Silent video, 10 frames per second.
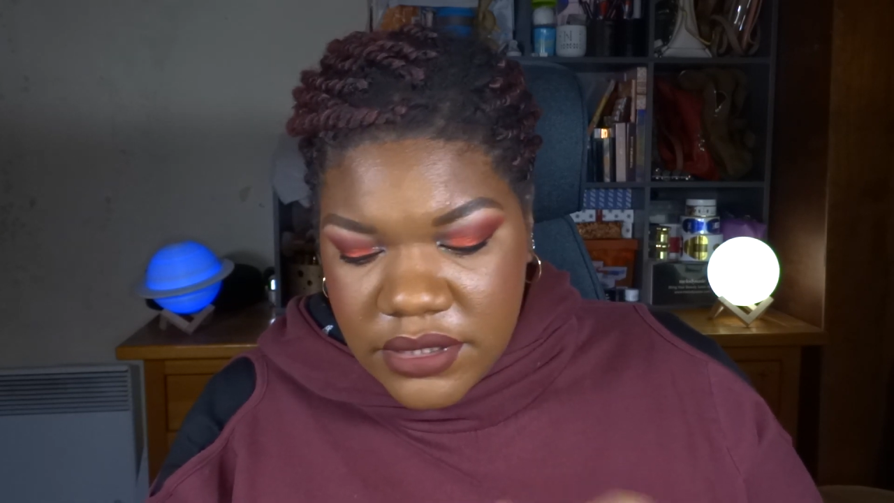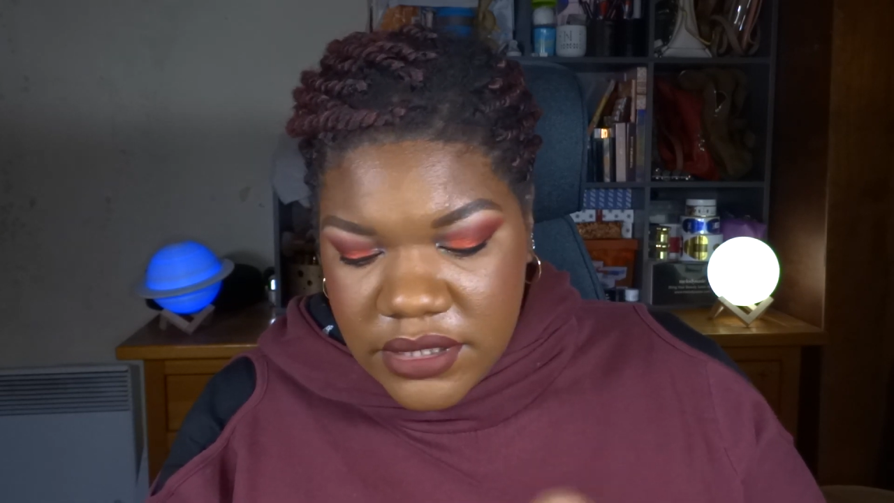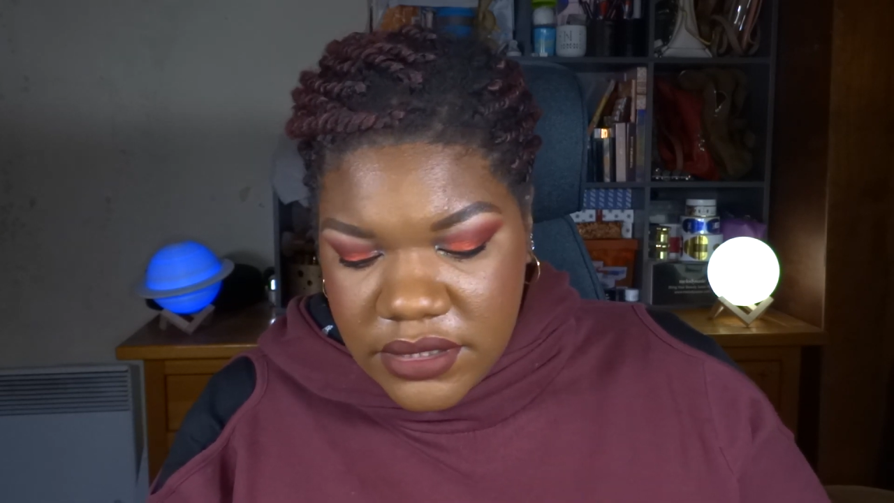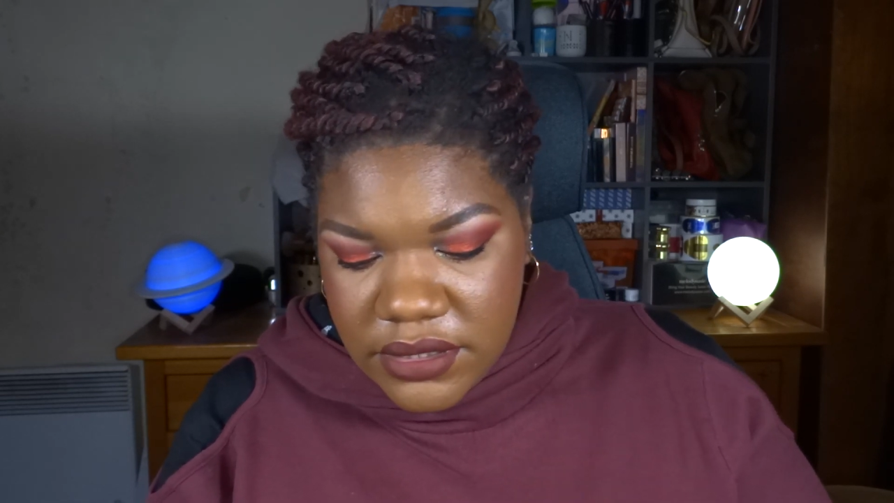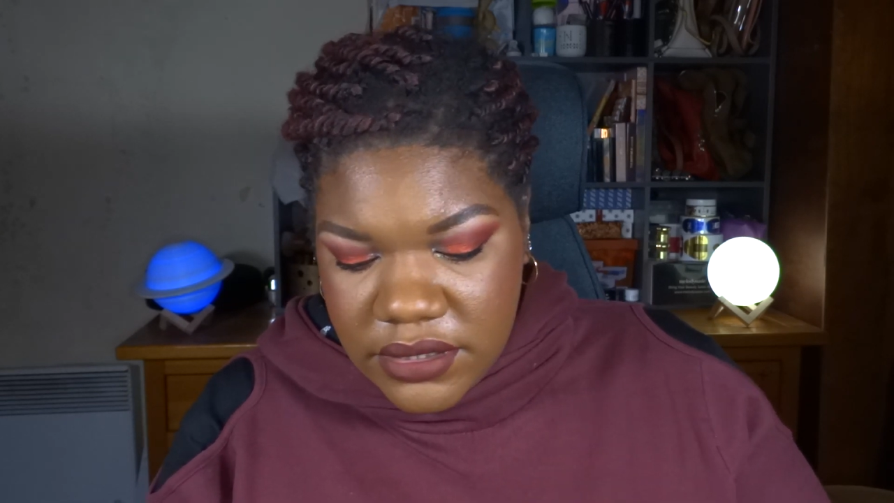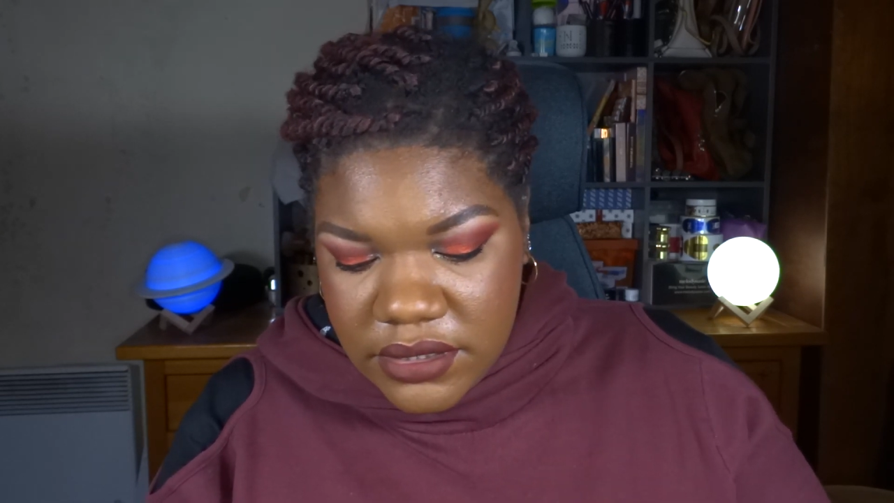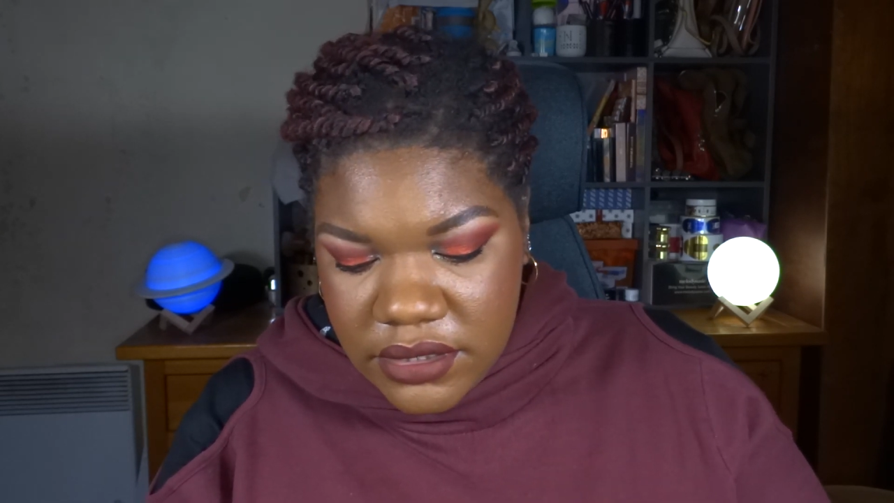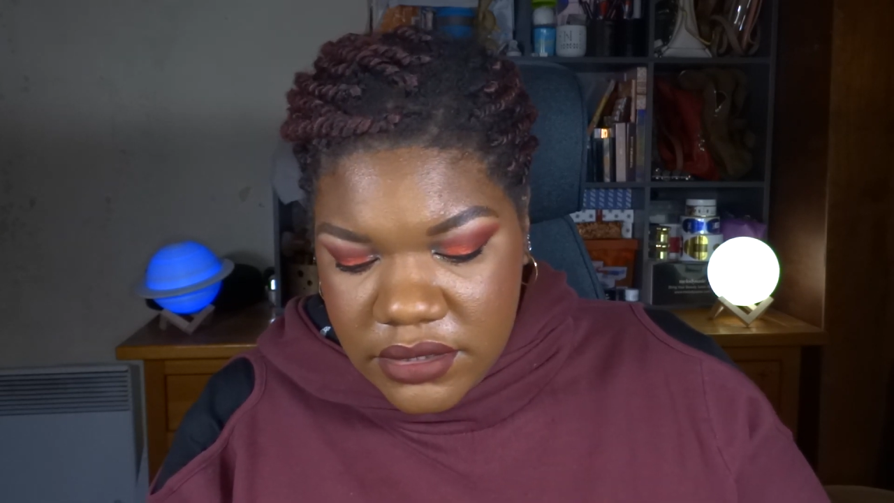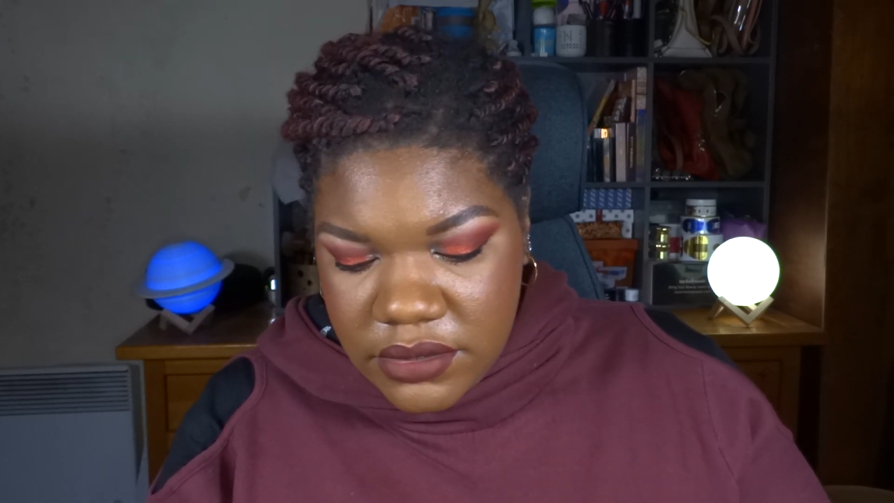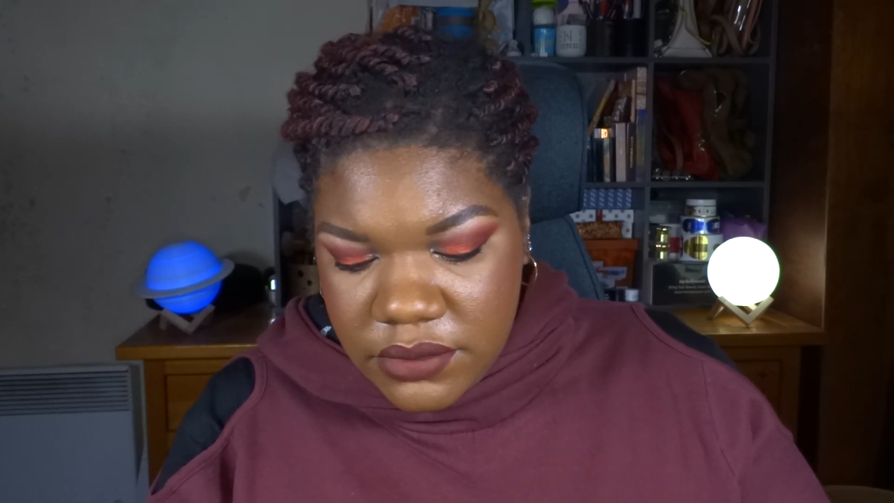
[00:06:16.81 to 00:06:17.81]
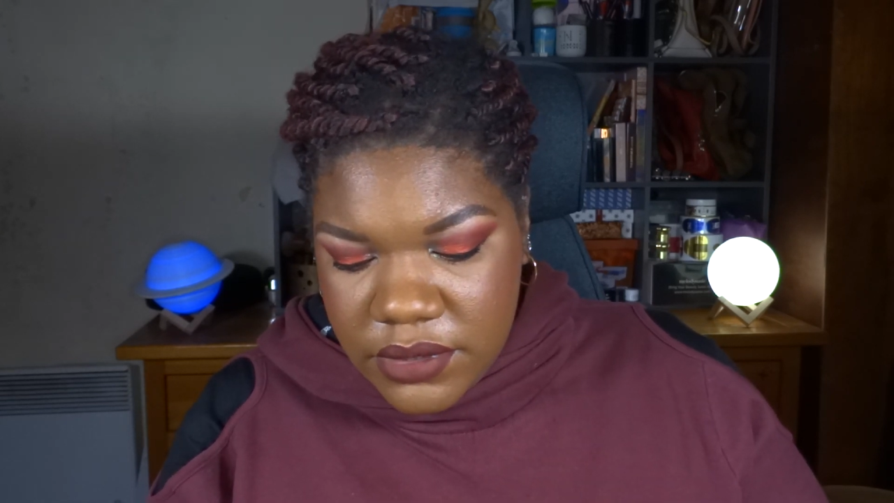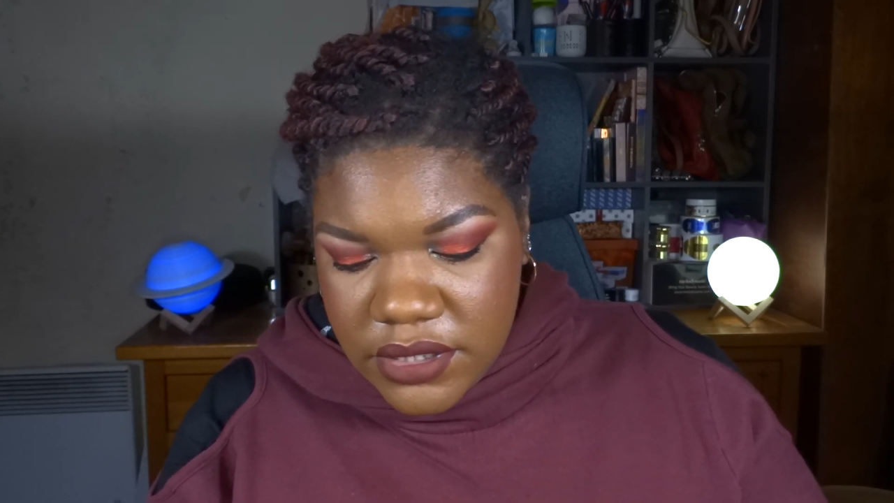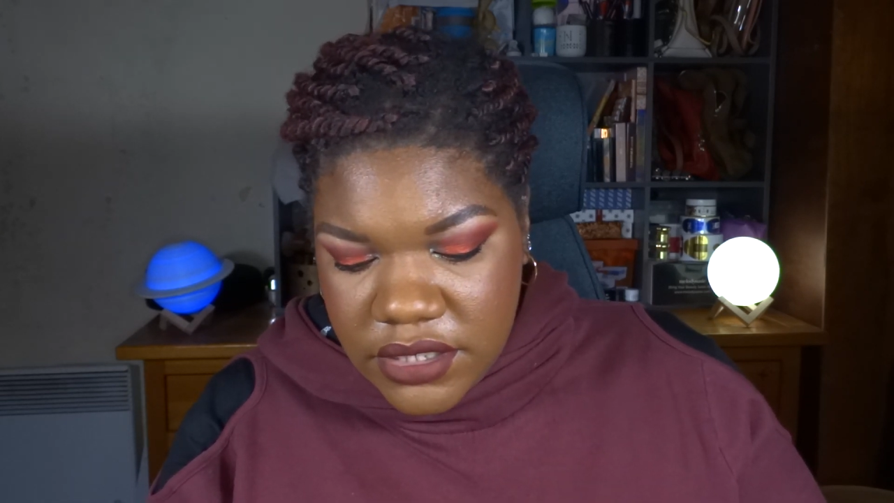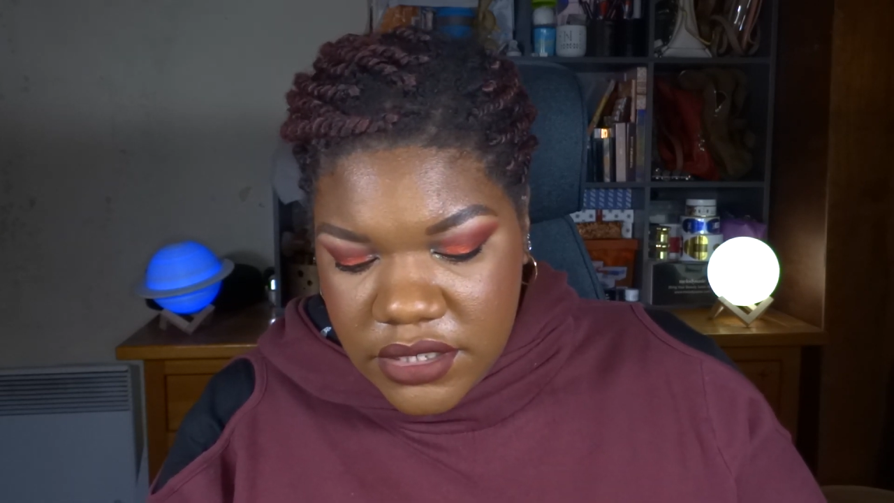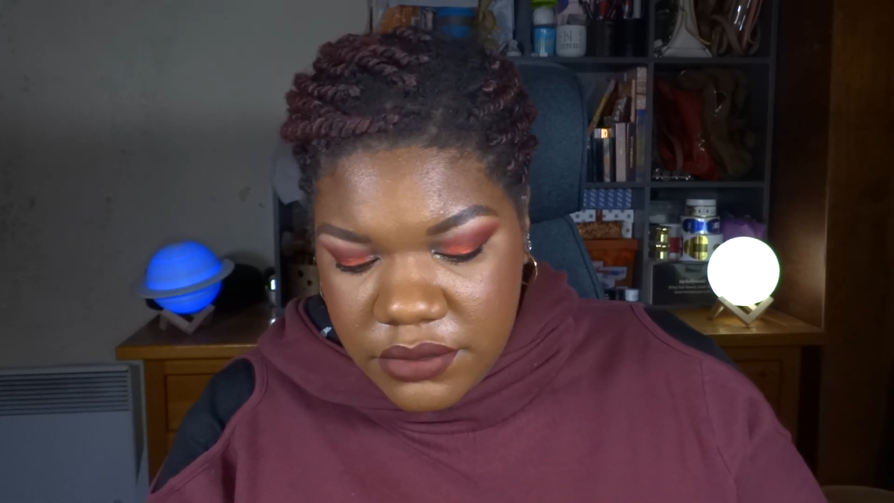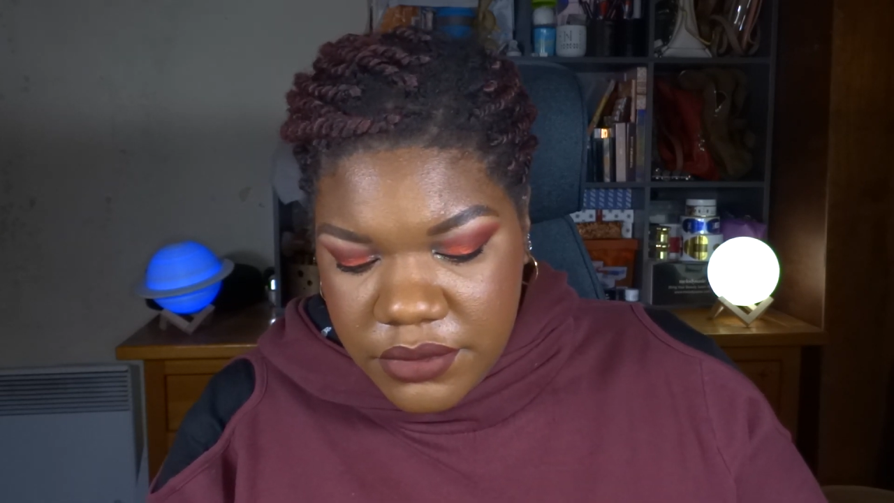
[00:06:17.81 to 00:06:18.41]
This is not swatching